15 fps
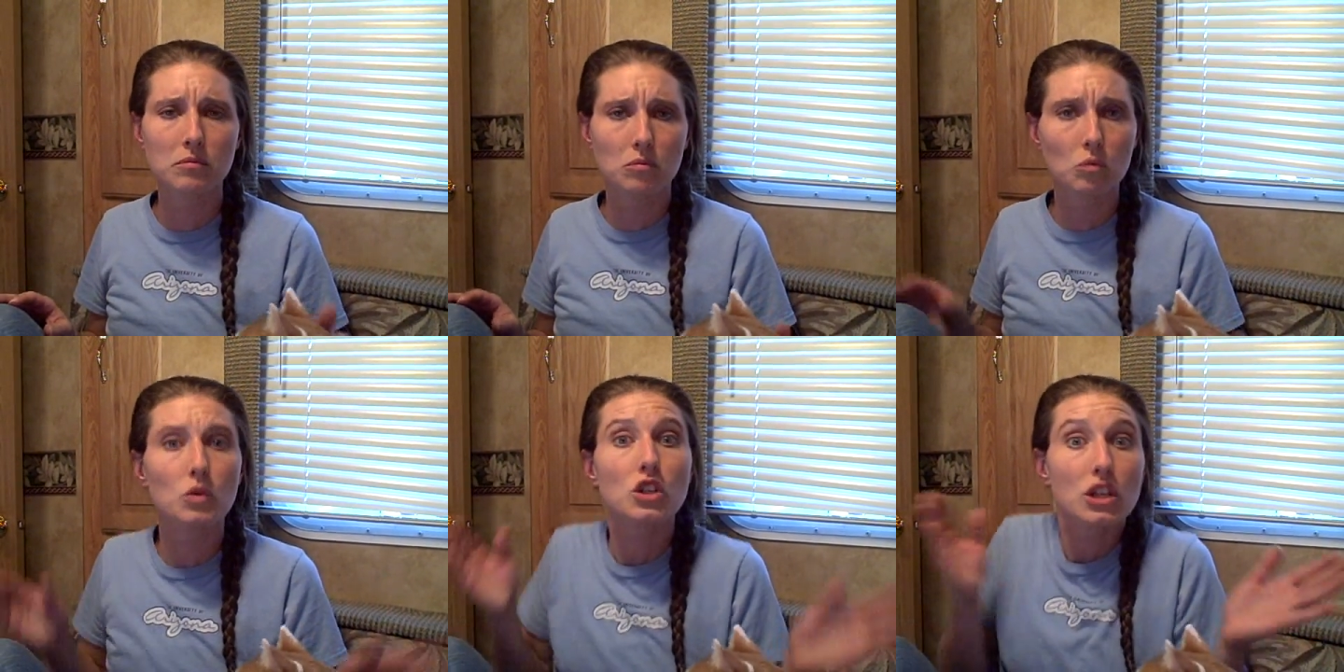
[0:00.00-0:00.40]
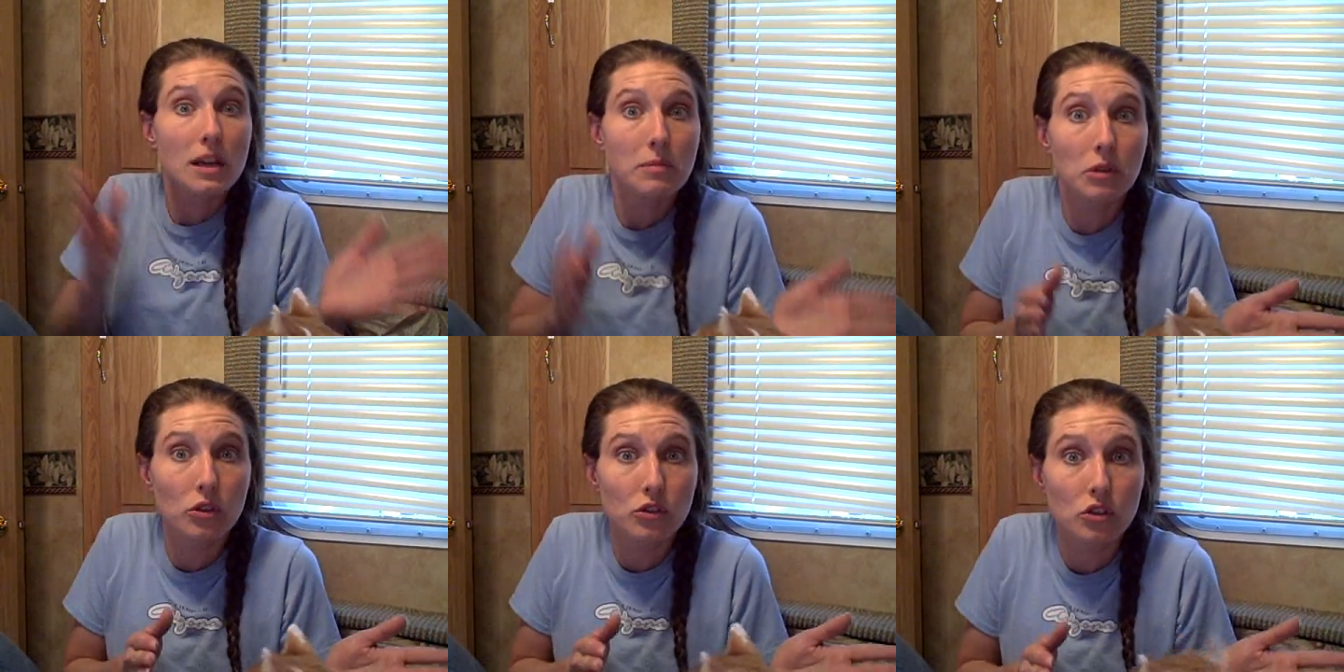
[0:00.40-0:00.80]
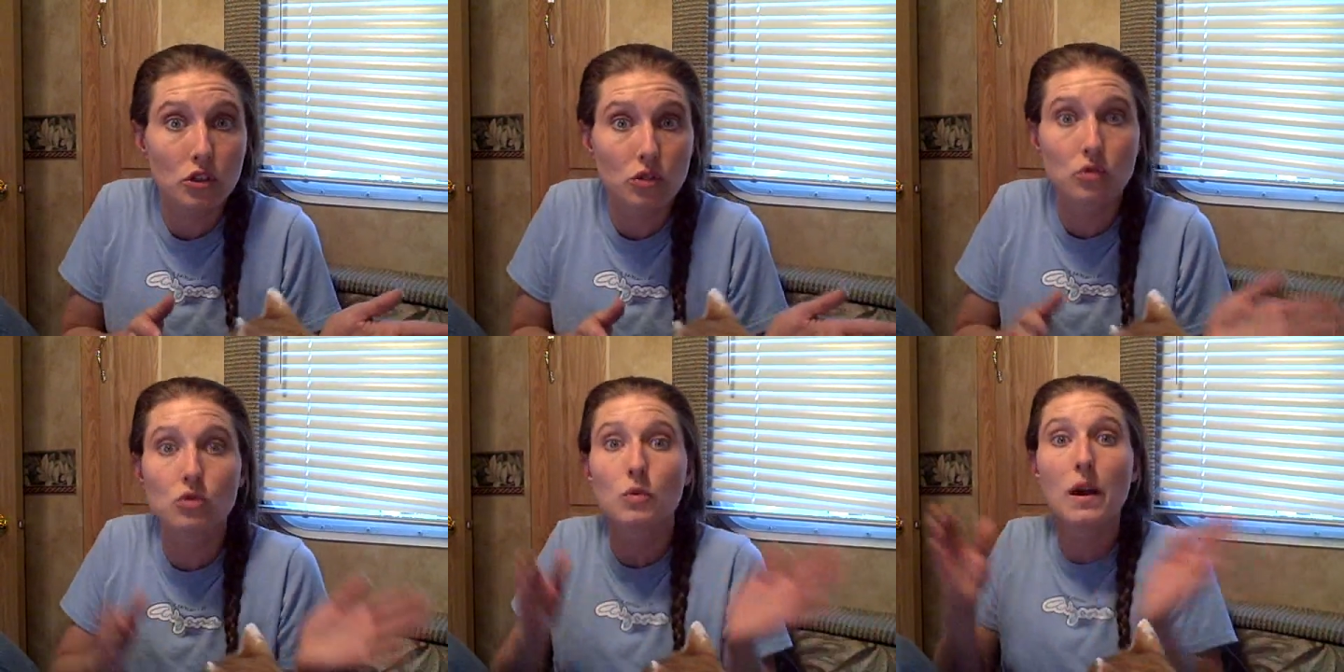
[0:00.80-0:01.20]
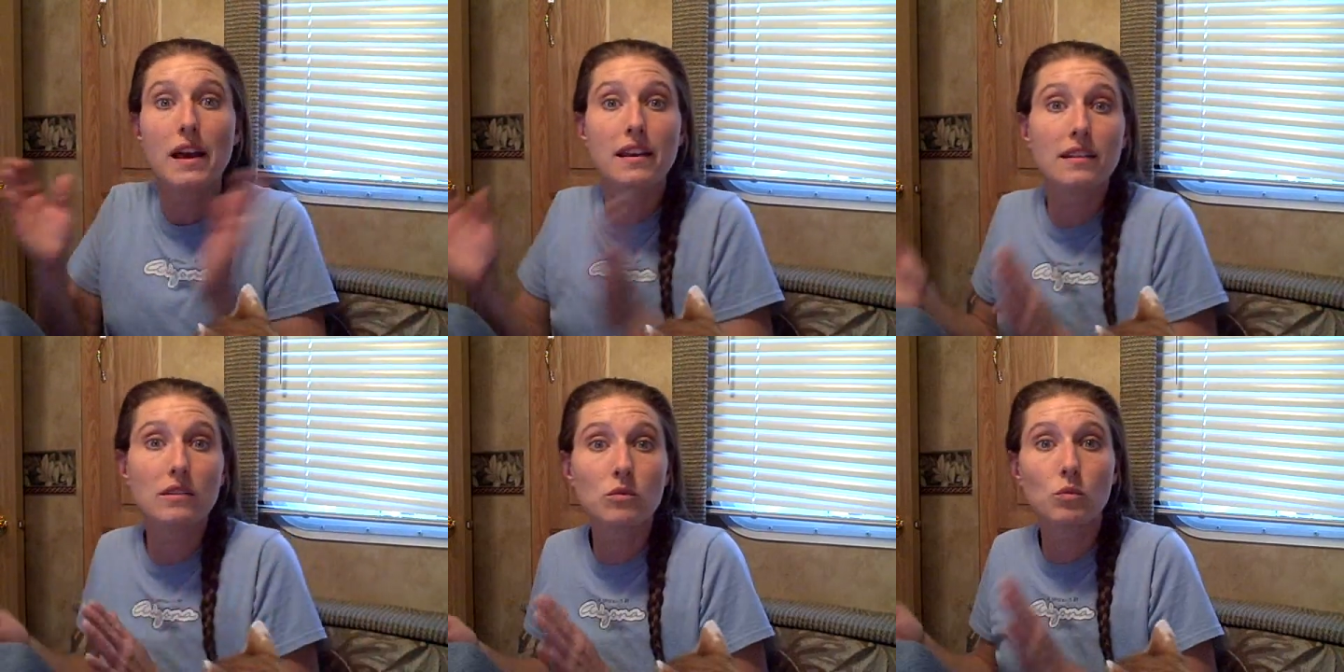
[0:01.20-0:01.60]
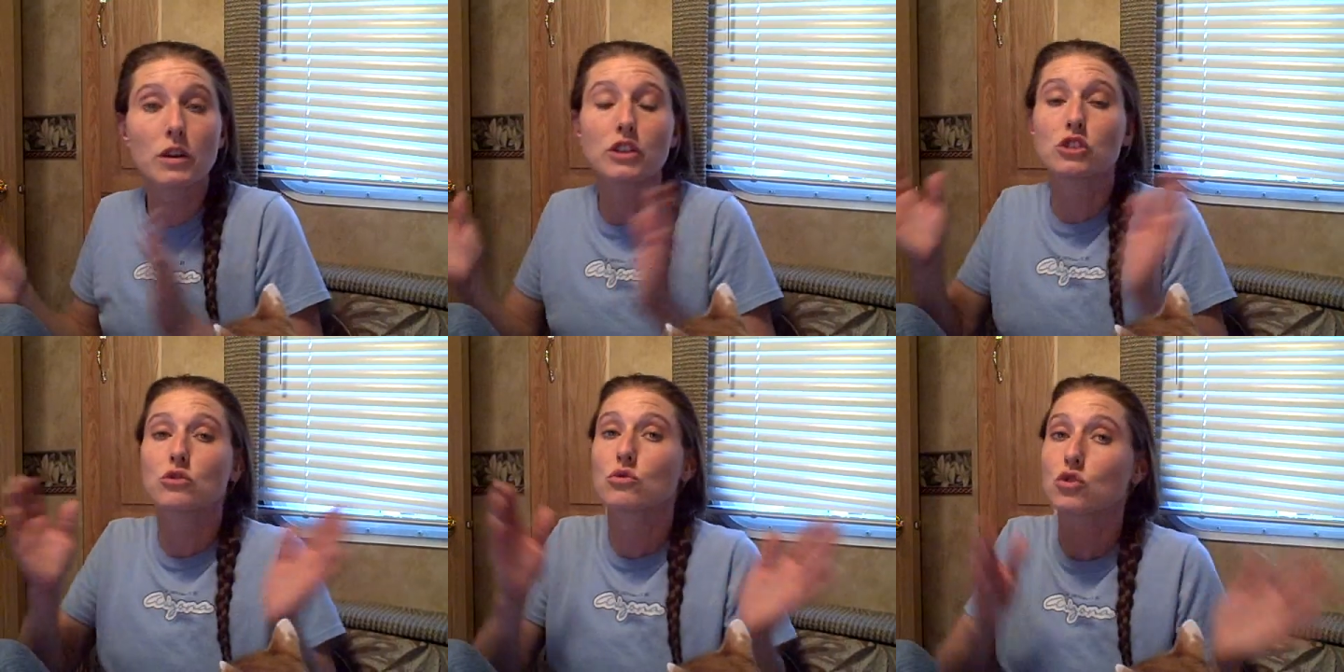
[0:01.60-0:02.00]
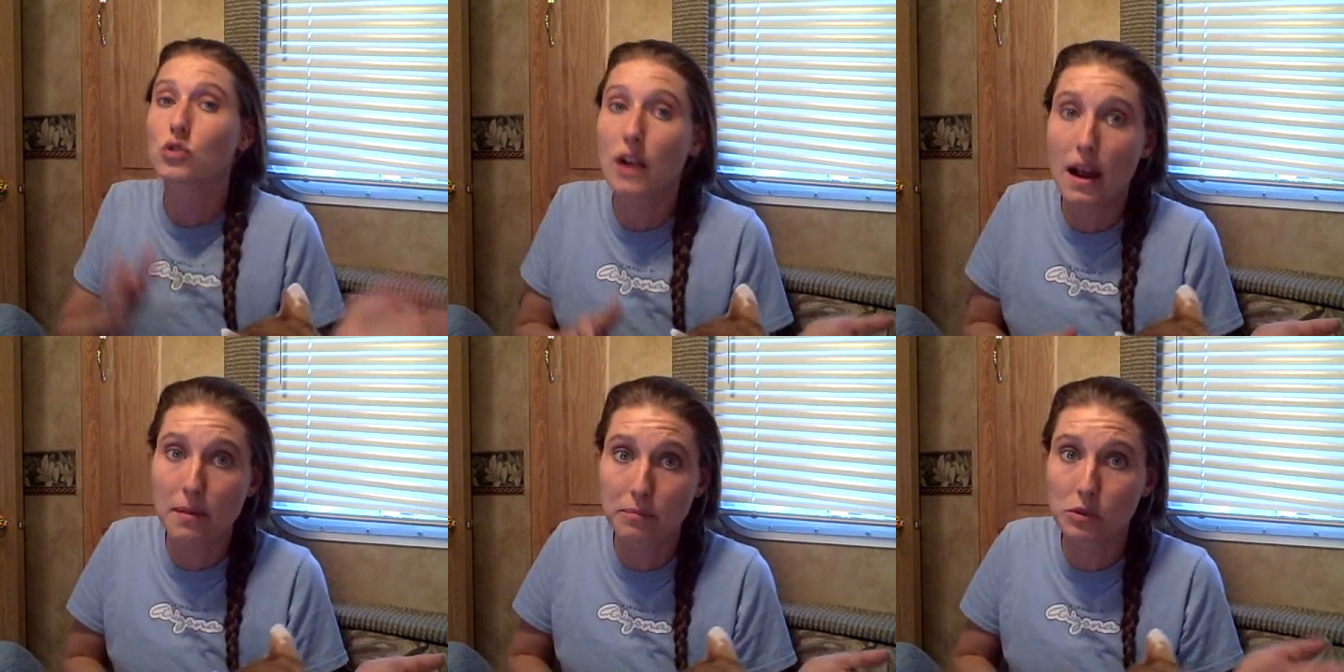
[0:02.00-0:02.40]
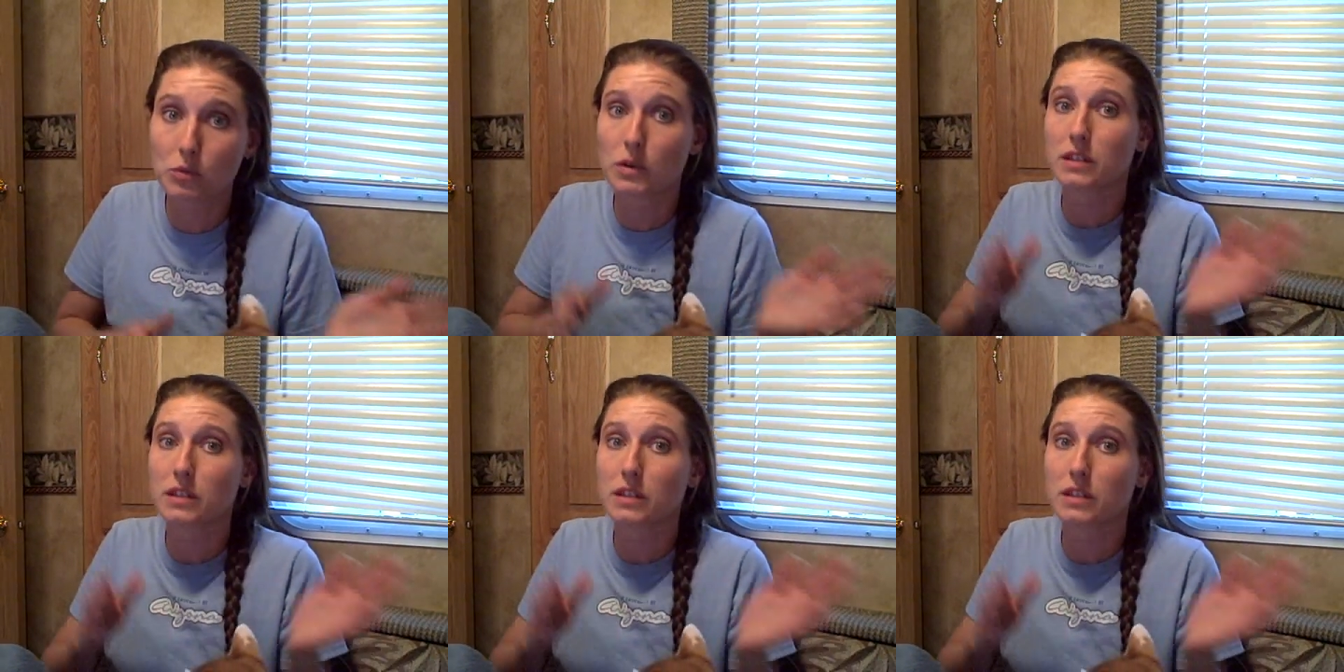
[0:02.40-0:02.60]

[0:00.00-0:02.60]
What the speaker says: which chemicals to use when to use traps,